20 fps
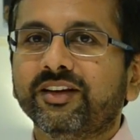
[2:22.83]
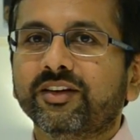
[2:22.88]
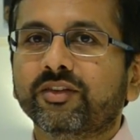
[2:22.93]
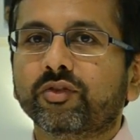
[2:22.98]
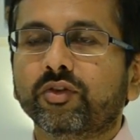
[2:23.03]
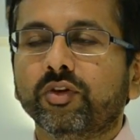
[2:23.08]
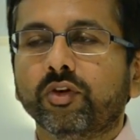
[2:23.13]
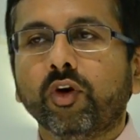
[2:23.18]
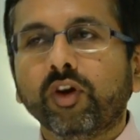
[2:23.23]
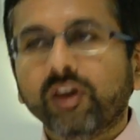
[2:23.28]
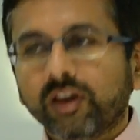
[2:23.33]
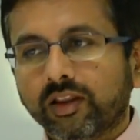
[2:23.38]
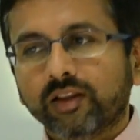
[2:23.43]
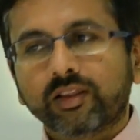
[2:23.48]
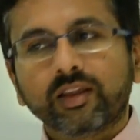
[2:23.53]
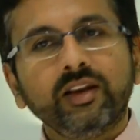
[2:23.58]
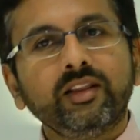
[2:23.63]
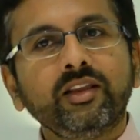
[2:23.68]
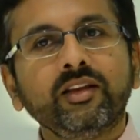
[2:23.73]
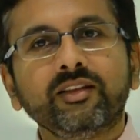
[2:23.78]
So all the
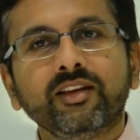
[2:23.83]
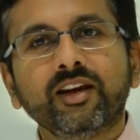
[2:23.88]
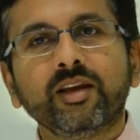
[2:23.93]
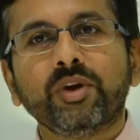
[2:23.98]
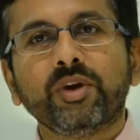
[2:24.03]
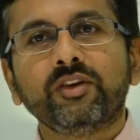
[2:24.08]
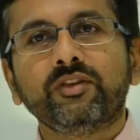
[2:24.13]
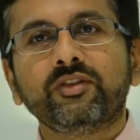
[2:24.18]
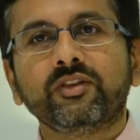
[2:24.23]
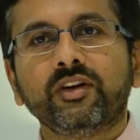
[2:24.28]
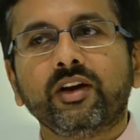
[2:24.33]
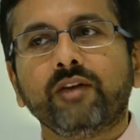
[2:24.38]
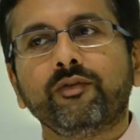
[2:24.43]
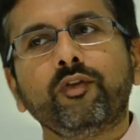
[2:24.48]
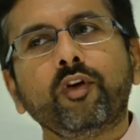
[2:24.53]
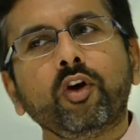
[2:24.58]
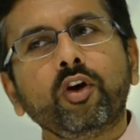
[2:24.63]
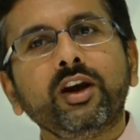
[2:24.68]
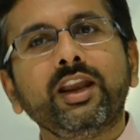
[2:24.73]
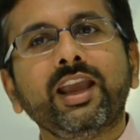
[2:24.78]
three things that I mentioned
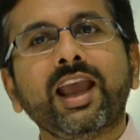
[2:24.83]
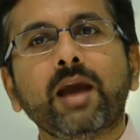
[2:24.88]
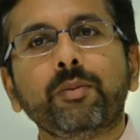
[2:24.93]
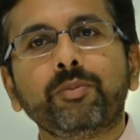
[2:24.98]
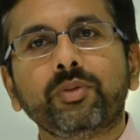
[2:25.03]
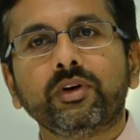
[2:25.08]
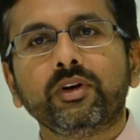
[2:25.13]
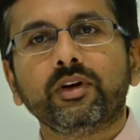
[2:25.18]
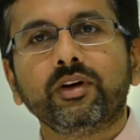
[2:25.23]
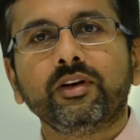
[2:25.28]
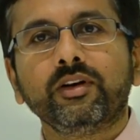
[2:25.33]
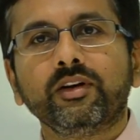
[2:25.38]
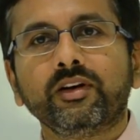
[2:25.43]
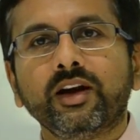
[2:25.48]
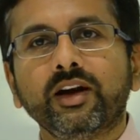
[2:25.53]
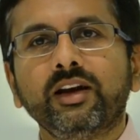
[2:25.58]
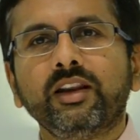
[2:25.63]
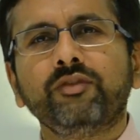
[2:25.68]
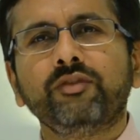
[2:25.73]
have already happened, right?